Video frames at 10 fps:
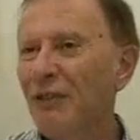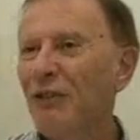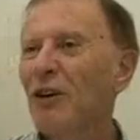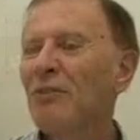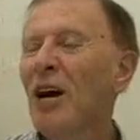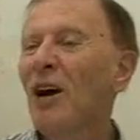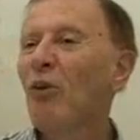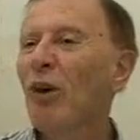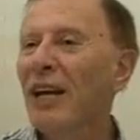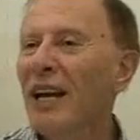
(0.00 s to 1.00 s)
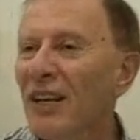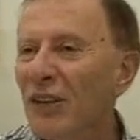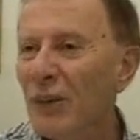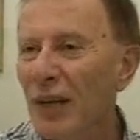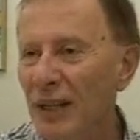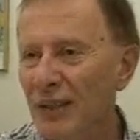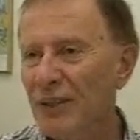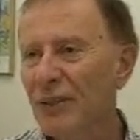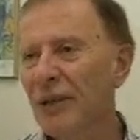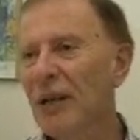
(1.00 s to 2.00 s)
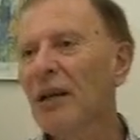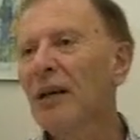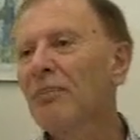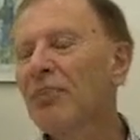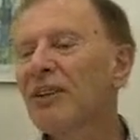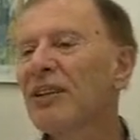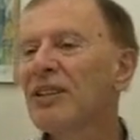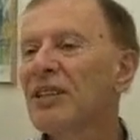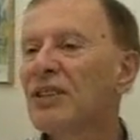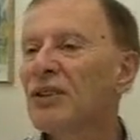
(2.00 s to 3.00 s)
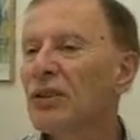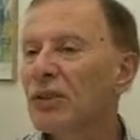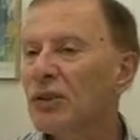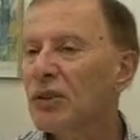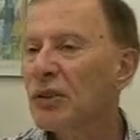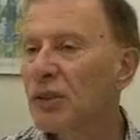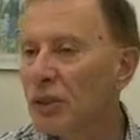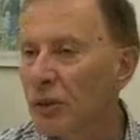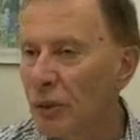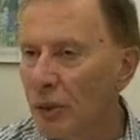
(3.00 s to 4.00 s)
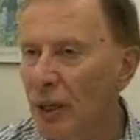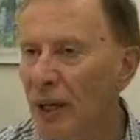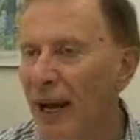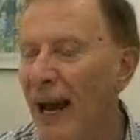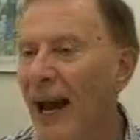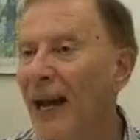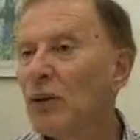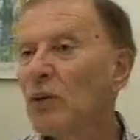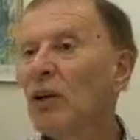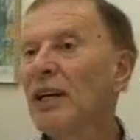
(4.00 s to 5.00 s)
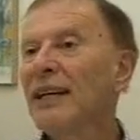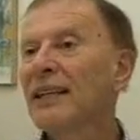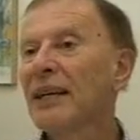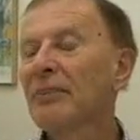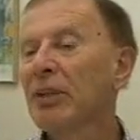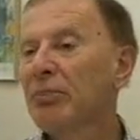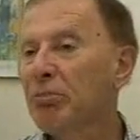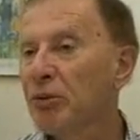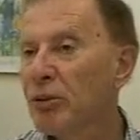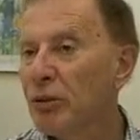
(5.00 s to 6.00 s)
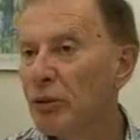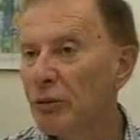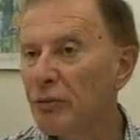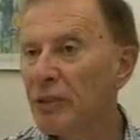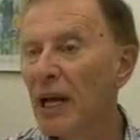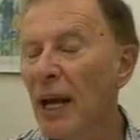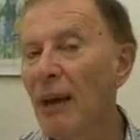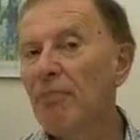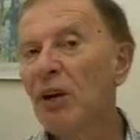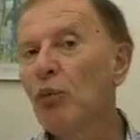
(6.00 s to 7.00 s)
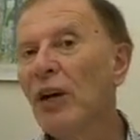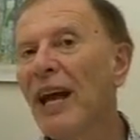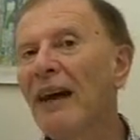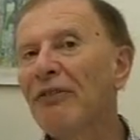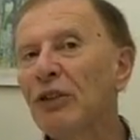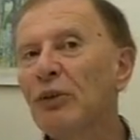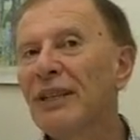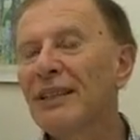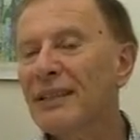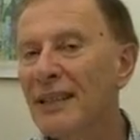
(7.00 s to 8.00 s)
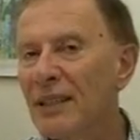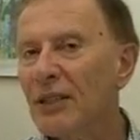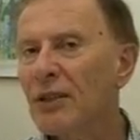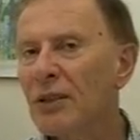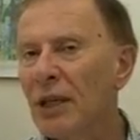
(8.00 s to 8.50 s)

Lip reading: from what Israel is doing. But this is not true, and it can be proved. But we have to insist on